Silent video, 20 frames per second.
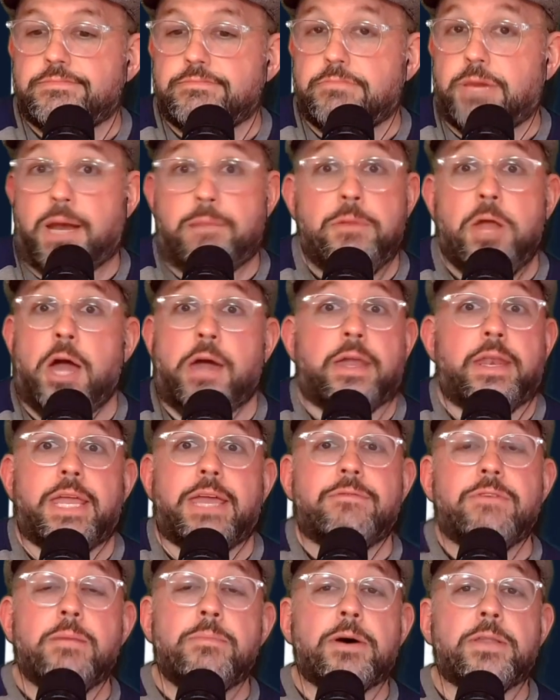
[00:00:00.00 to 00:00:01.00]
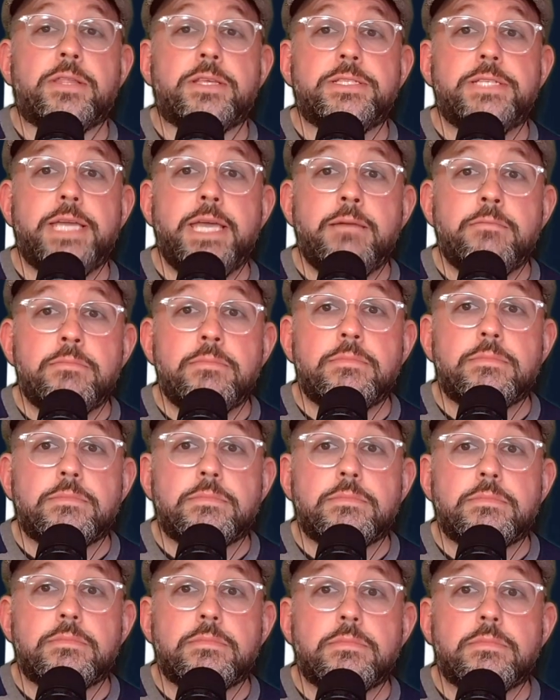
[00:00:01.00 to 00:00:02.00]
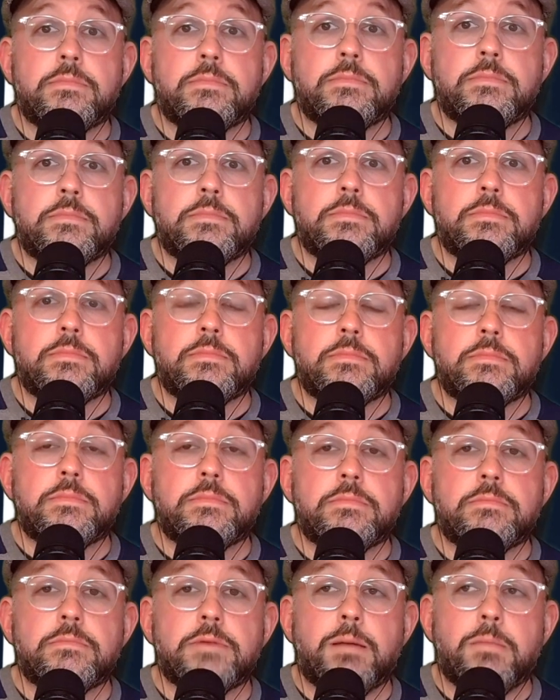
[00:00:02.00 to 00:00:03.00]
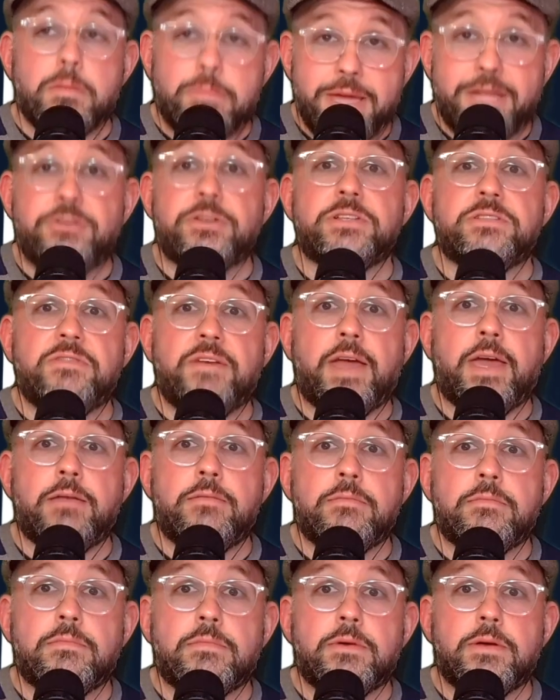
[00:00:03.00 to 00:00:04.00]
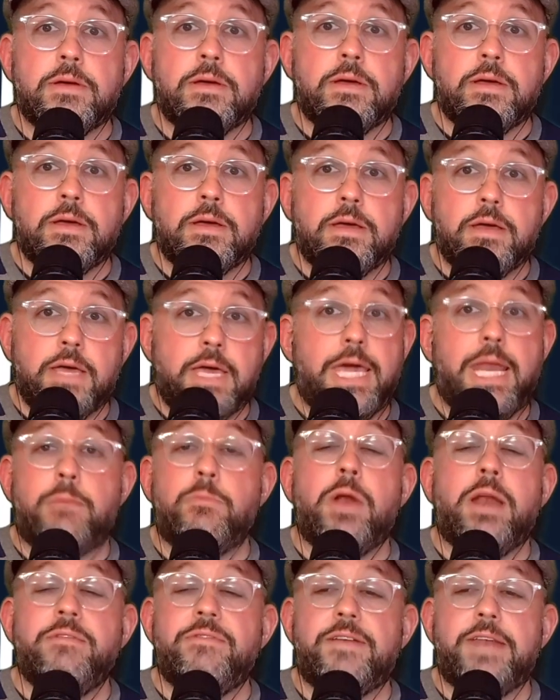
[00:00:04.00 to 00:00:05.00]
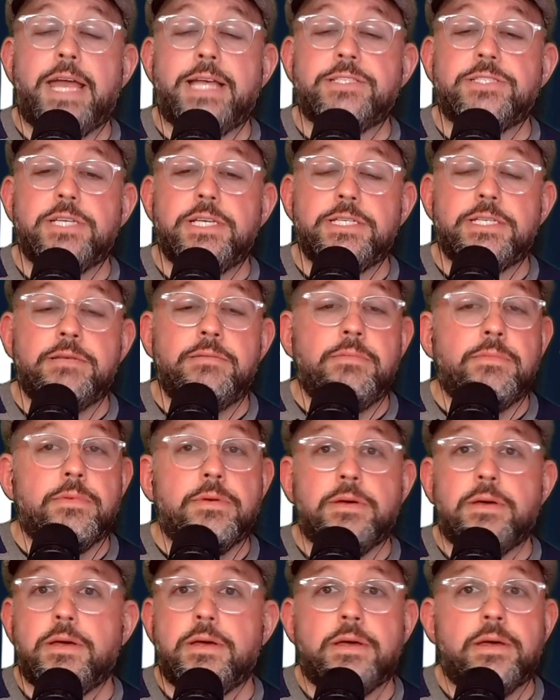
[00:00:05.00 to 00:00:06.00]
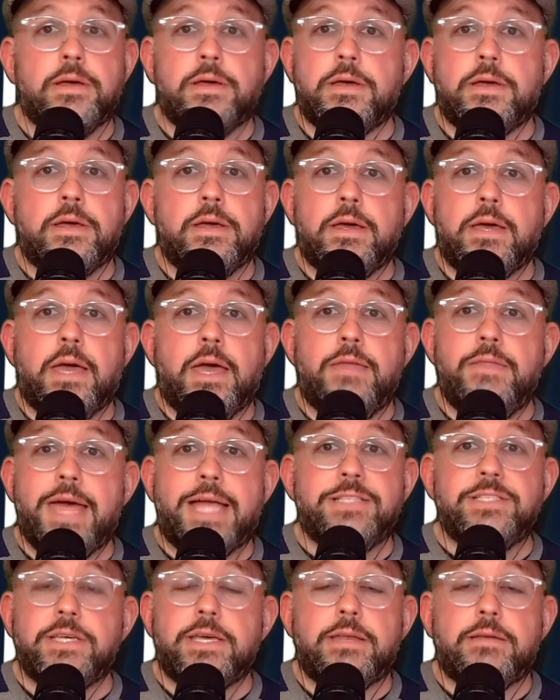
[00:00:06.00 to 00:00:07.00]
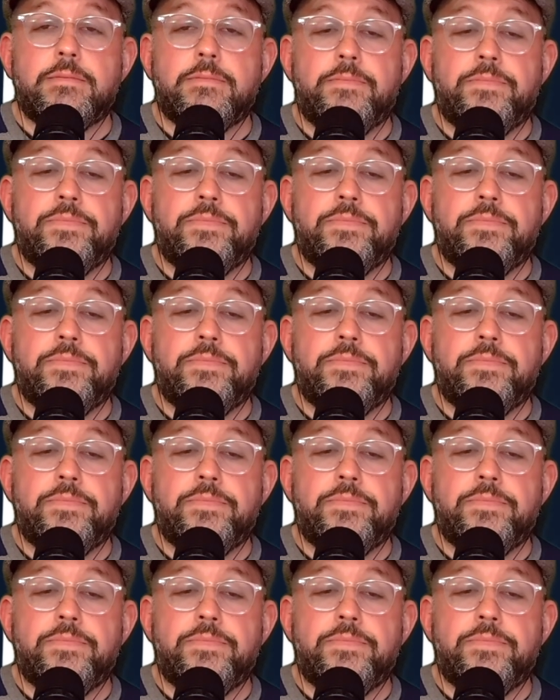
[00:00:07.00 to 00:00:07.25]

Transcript: But I'm not going to give up on this team. I'm a Patriots fan. And I'm ready for next season. And that's it.